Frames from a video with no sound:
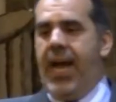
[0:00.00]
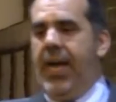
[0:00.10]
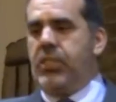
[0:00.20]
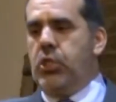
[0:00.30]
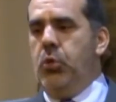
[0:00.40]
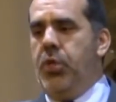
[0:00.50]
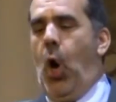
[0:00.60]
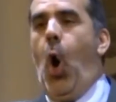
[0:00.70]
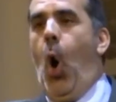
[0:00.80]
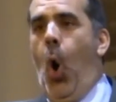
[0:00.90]
got to the
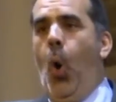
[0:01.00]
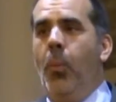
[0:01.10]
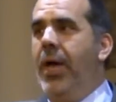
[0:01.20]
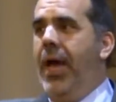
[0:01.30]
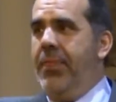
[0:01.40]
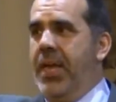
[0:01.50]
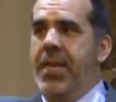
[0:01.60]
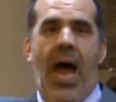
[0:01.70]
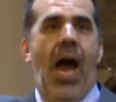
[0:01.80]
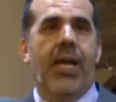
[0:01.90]
home and
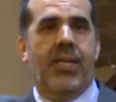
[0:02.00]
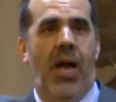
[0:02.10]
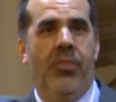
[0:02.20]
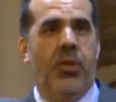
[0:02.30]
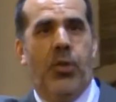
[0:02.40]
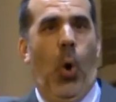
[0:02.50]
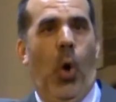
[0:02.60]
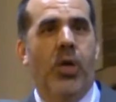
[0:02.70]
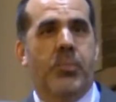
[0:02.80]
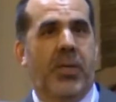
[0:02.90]
they knocked on the
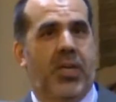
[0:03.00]
doors